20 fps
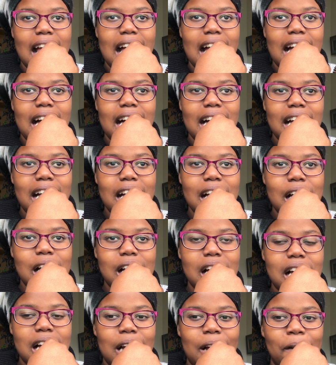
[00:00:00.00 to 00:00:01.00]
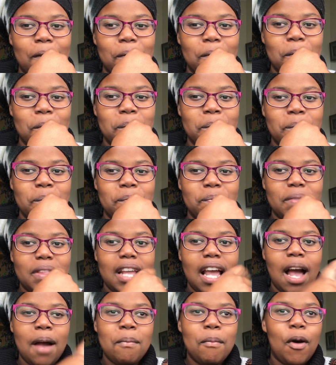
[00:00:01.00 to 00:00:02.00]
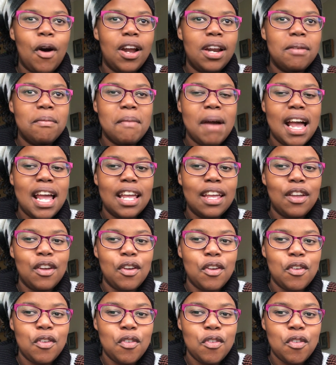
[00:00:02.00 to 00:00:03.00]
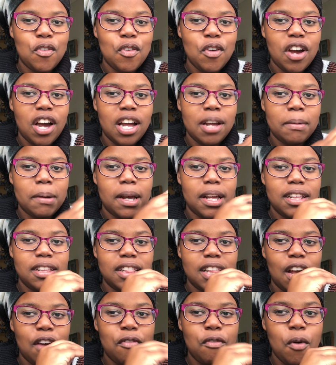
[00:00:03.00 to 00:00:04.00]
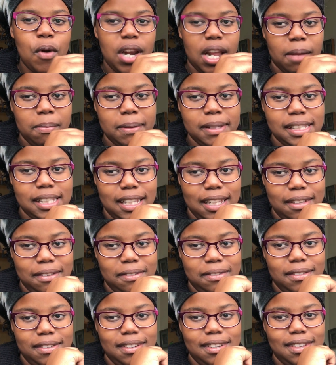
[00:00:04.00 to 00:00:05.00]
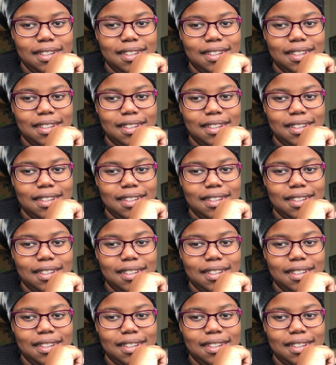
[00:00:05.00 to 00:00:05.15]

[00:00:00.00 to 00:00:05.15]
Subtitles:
I'm on my, there are 4 nappies left.